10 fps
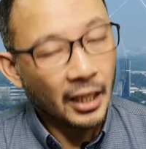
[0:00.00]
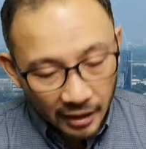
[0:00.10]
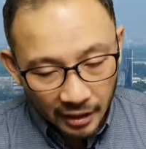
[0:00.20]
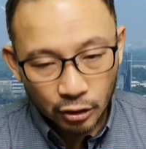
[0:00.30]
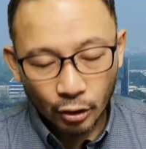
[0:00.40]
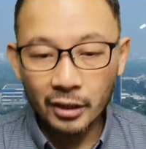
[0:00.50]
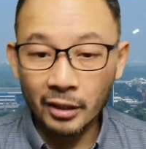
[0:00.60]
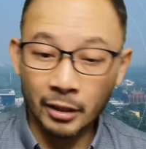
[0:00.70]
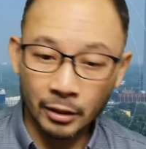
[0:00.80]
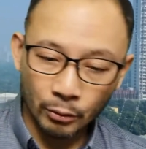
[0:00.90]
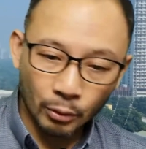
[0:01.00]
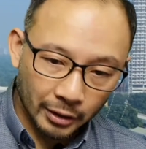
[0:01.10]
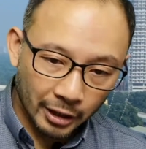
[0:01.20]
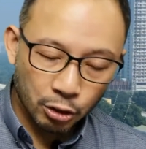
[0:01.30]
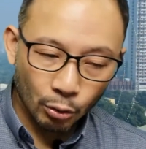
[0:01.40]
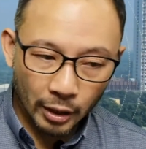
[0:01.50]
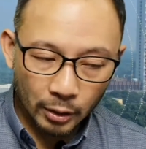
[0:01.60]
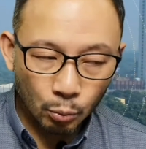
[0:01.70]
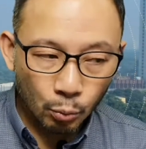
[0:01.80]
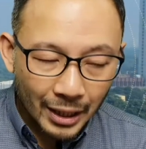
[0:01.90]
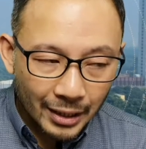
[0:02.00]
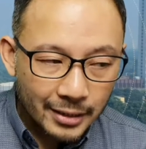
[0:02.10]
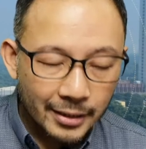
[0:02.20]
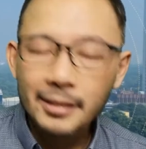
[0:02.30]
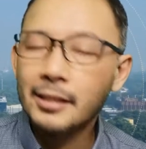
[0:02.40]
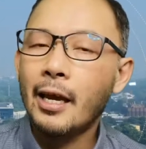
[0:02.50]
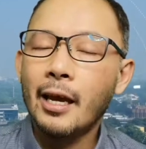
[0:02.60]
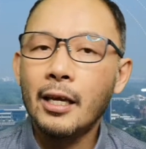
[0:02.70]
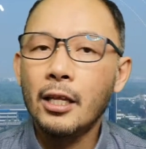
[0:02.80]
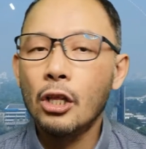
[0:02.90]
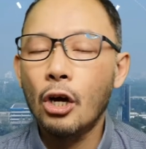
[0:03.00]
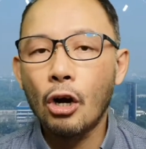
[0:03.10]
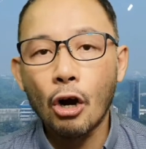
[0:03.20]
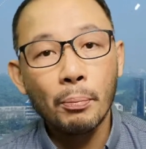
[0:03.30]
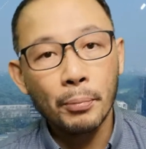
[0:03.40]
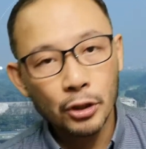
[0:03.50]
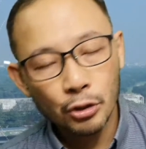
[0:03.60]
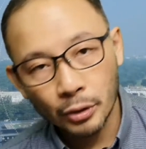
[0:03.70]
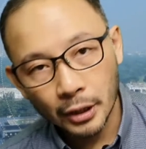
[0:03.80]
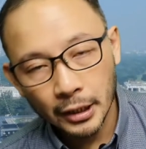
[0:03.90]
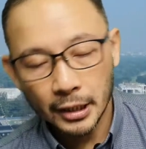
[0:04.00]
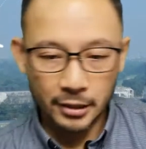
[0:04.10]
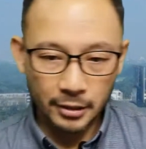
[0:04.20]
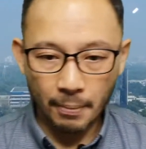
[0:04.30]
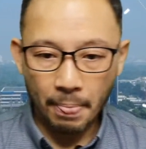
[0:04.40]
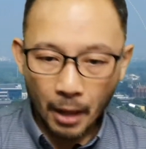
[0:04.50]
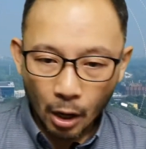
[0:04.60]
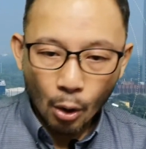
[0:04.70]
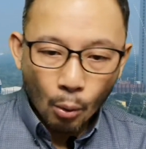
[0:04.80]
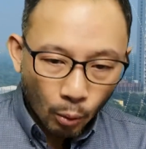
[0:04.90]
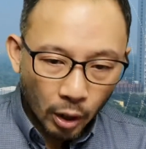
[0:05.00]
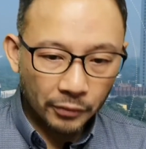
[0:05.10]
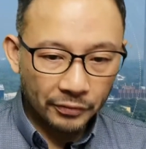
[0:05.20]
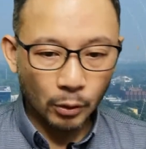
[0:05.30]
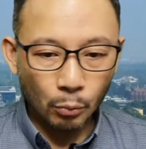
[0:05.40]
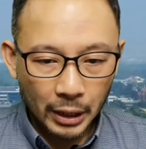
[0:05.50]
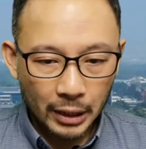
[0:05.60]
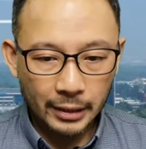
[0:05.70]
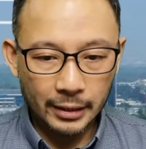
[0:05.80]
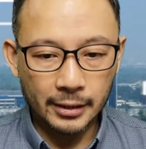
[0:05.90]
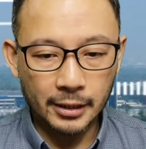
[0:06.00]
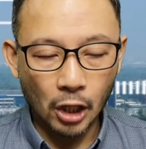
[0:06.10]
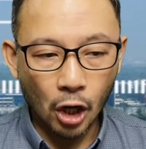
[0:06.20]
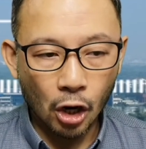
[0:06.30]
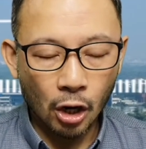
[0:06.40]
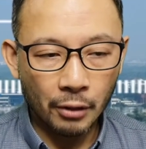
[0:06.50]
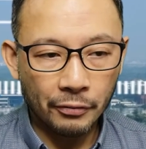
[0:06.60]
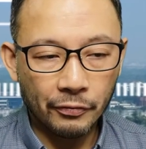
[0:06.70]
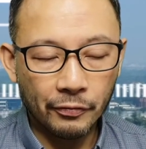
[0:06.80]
Let's look at another one. Let's look at weaknesses and opportunities. One of the weakness of